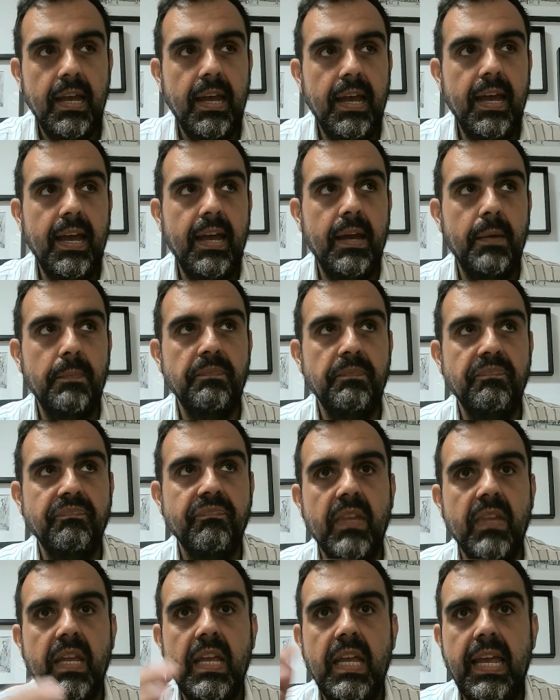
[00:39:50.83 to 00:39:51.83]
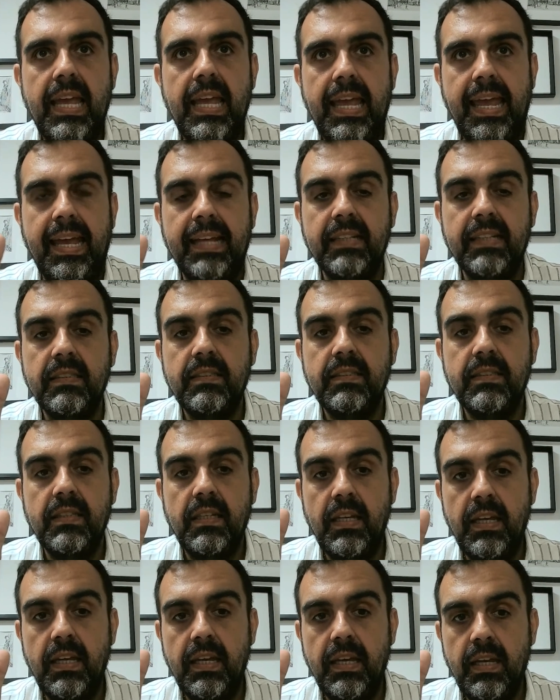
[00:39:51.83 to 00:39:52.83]
um, and
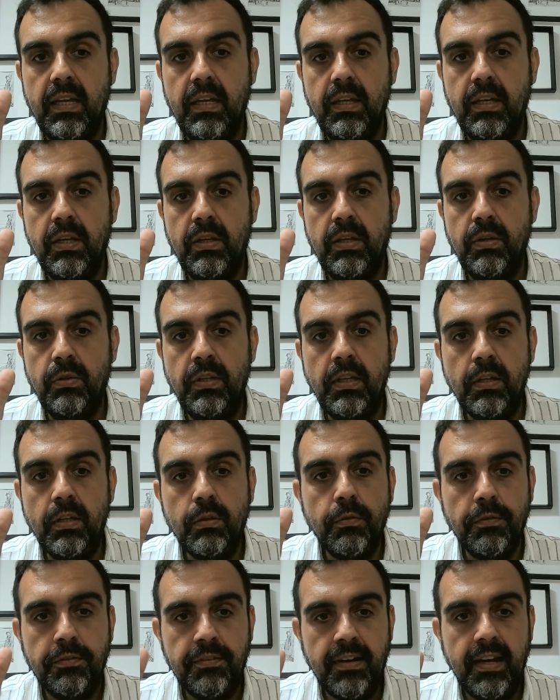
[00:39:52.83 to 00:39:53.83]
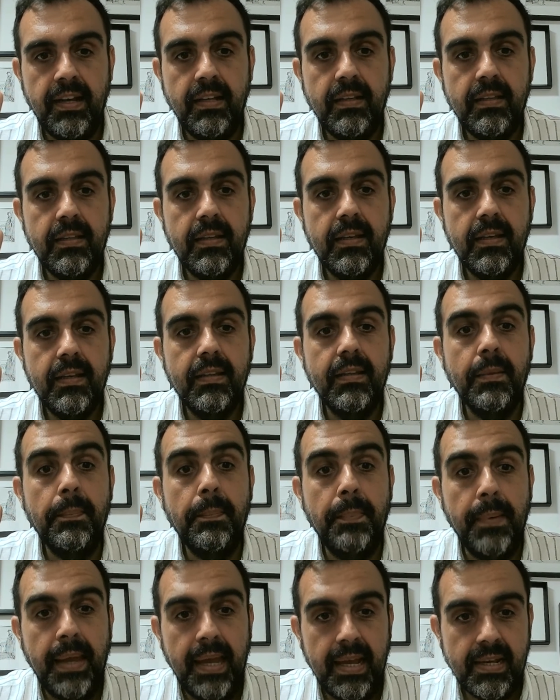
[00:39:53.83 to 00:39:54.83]
you need to find the
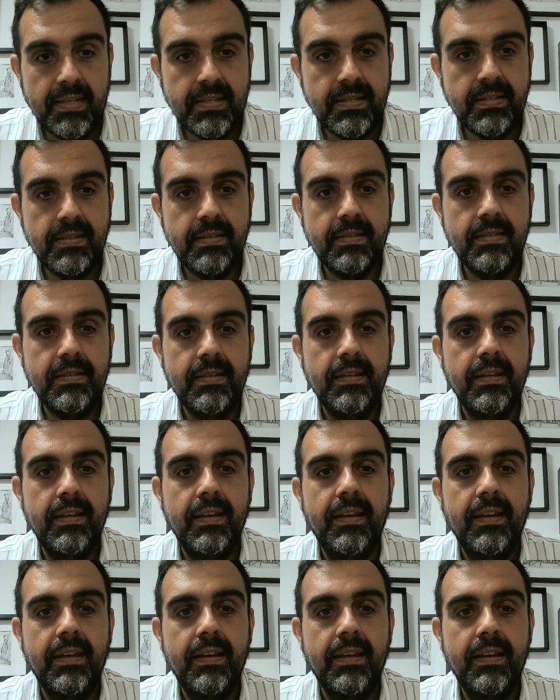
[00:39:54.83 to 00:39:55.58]
best